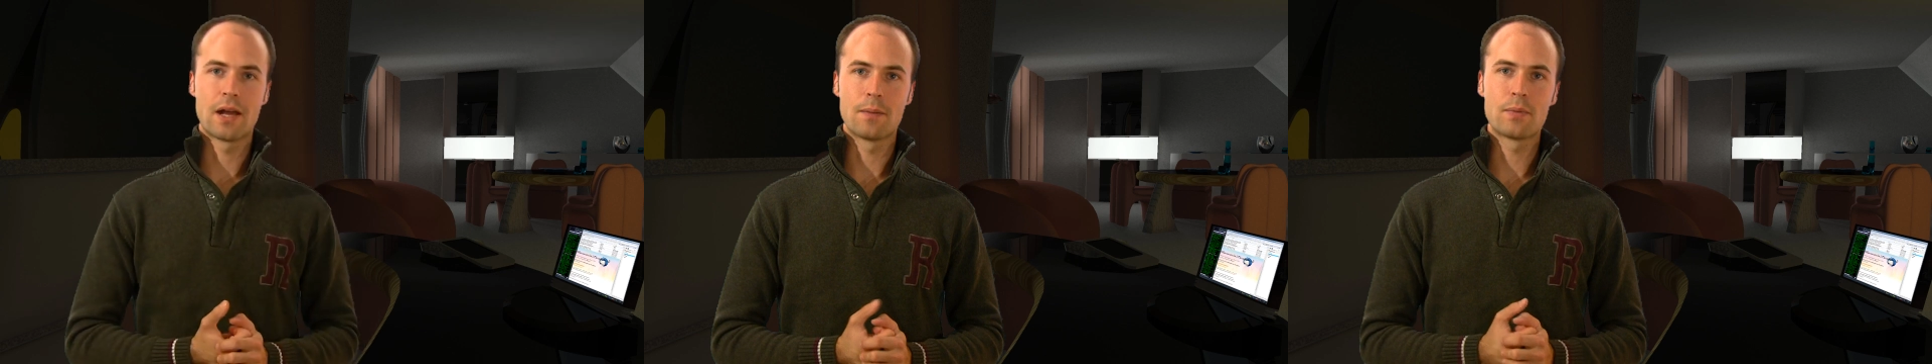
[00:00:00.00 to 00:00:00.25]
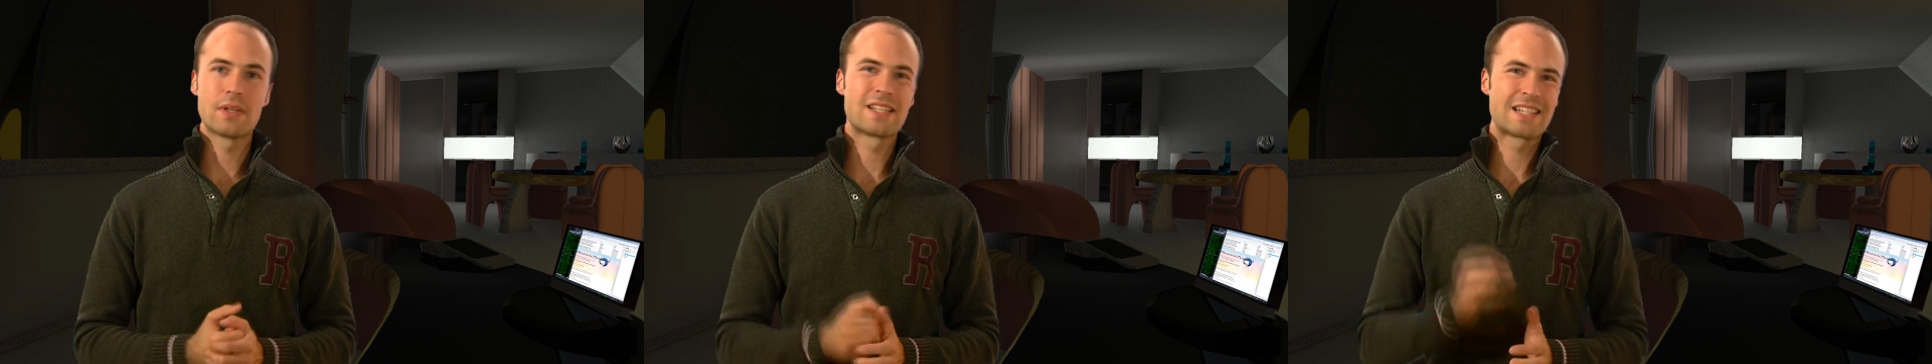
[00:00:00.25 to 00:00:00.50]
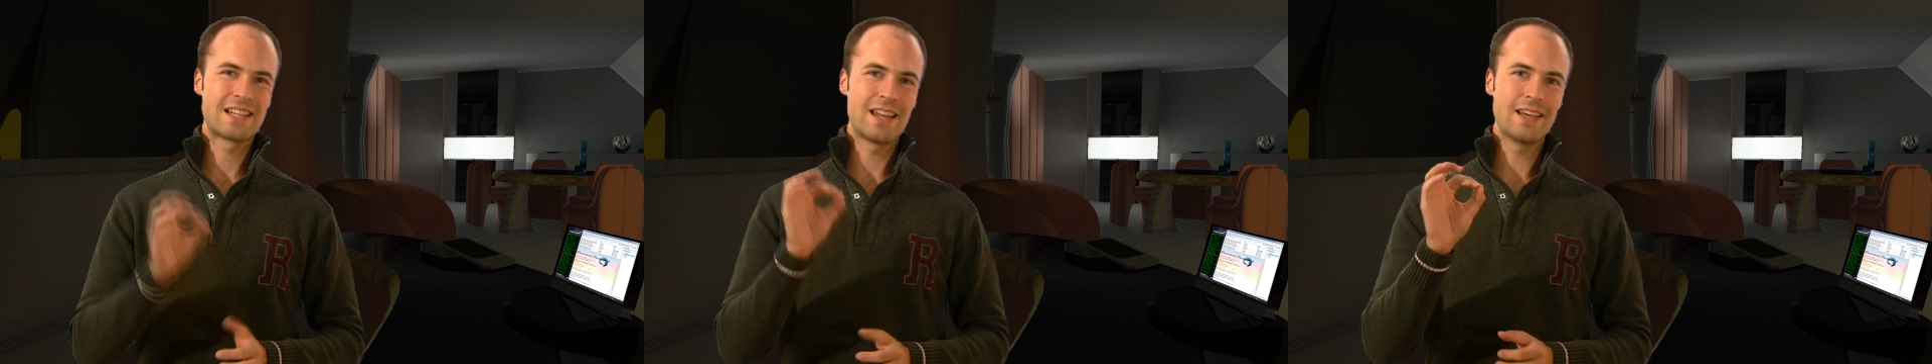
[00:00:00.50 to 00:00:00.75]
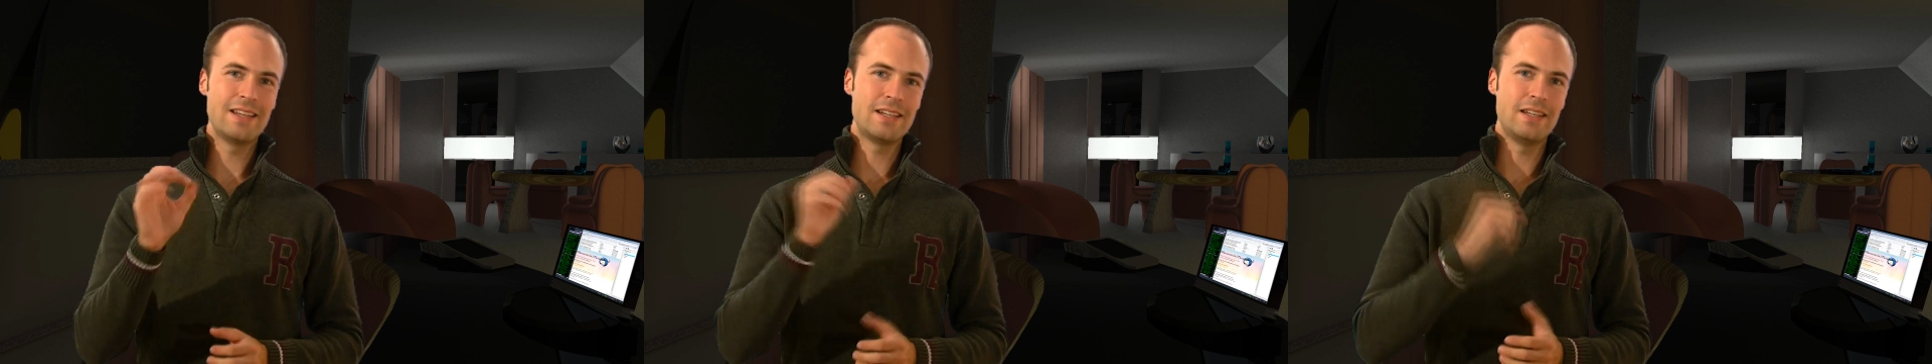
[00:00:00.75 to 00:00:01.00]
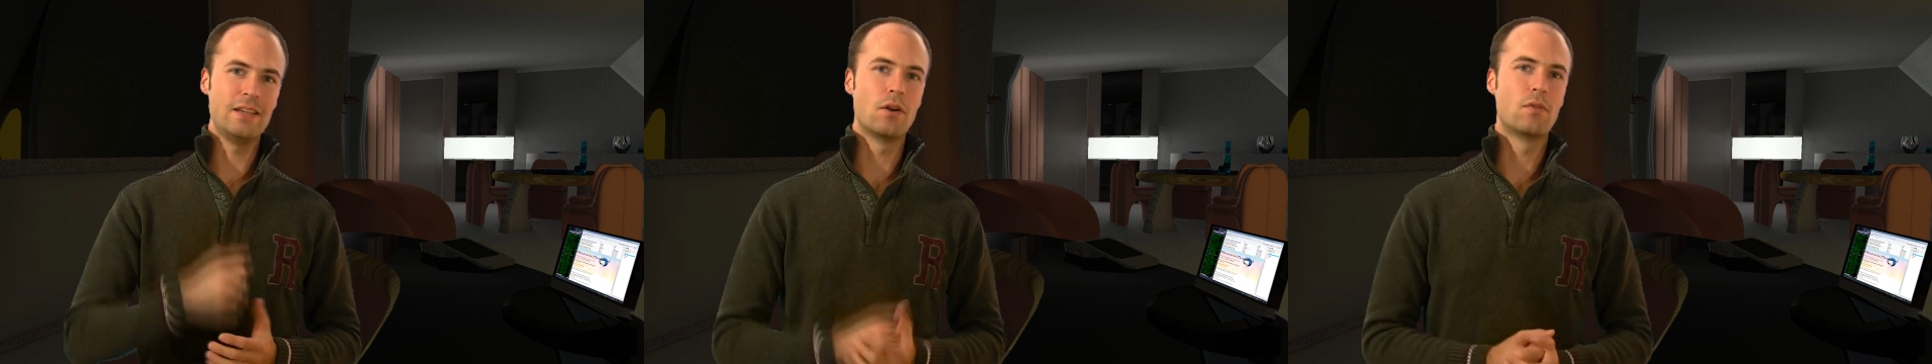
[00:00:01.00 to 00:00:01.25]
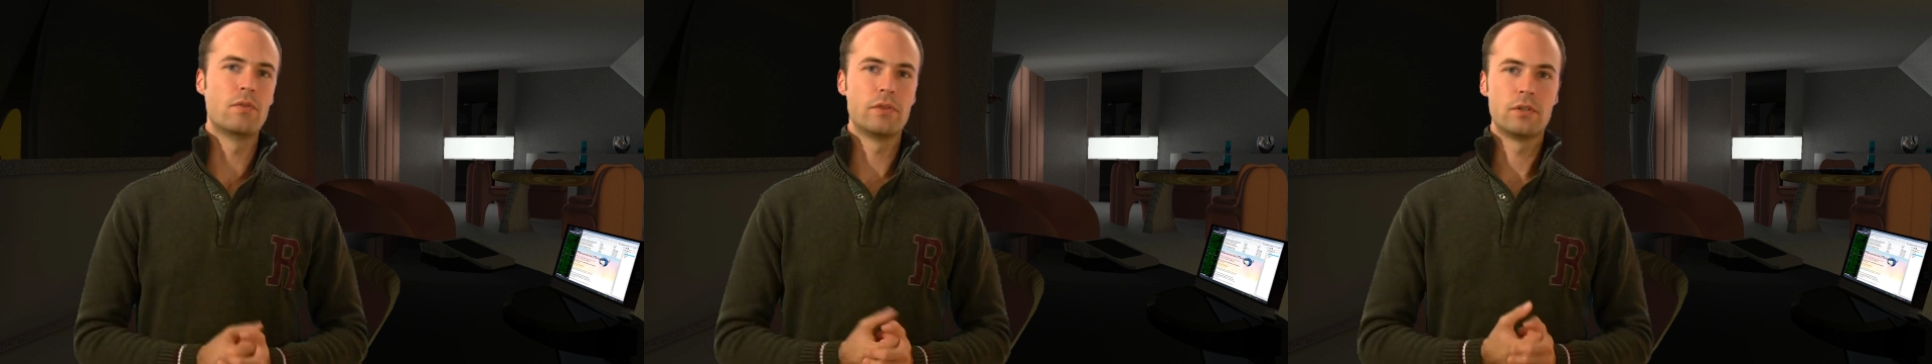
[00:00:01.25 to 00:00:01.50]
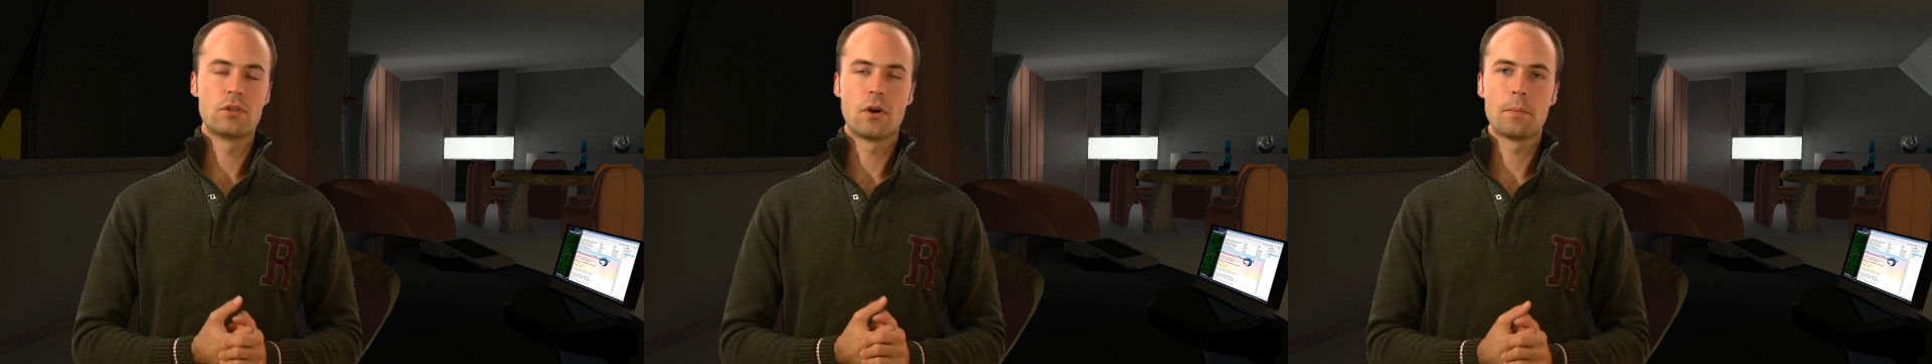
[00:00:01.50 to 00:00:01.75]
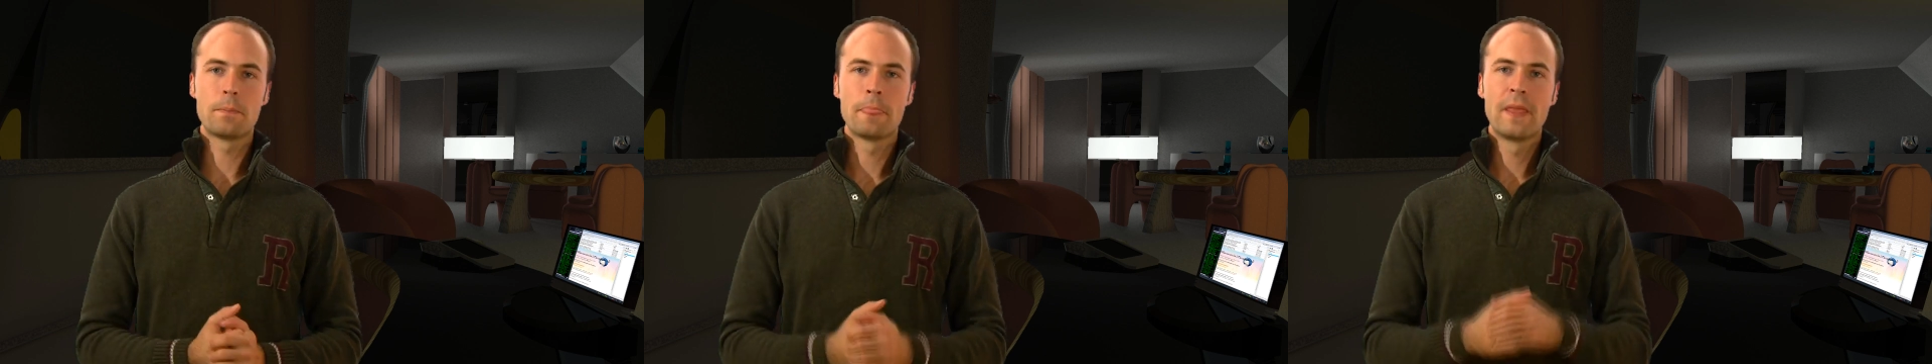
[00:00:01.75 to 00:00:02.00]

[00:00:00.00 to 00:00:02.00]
up slightly over the top,